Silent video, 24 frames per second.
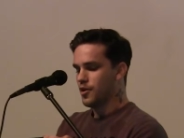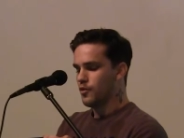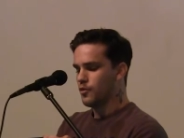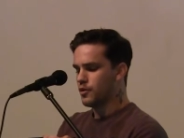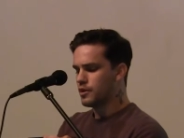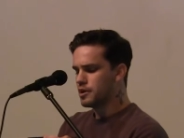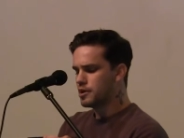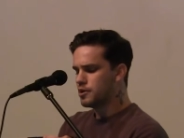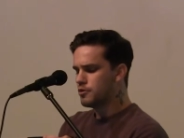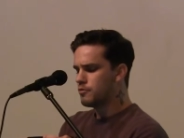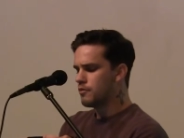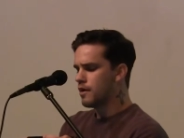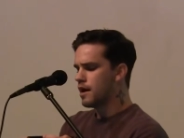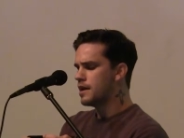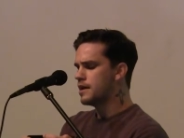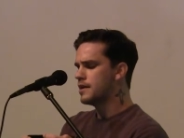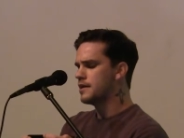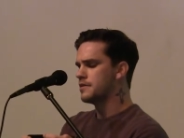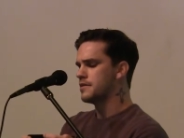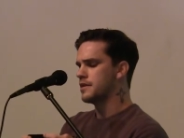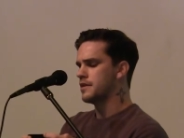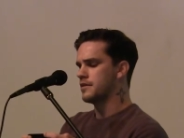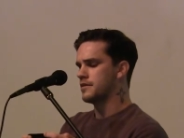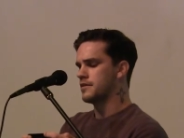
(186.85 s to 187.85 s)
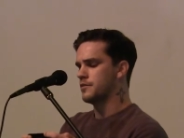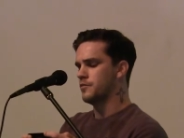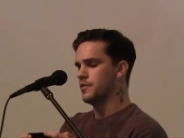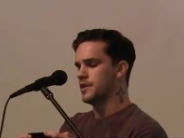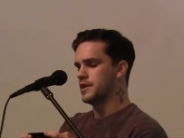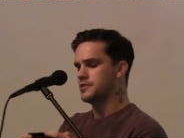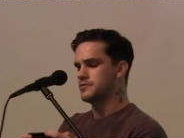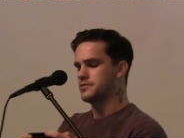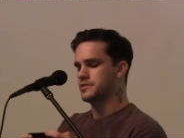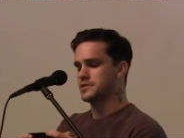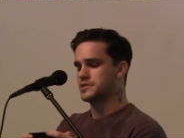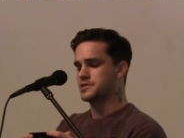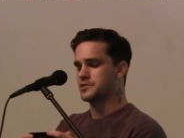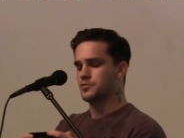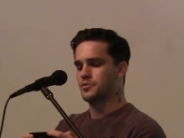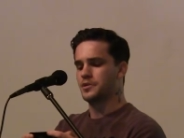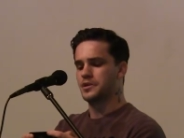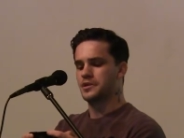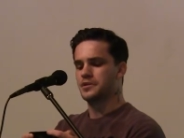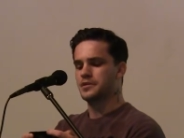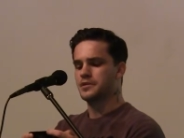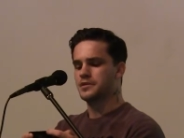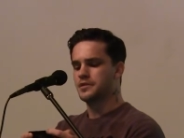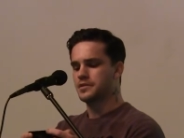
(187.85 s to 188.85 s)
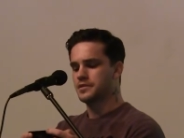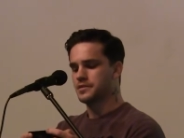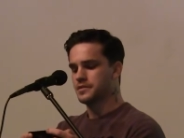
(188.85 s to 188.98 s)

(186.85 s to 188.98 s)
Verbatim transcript: What are you writing there? The waitress twittered.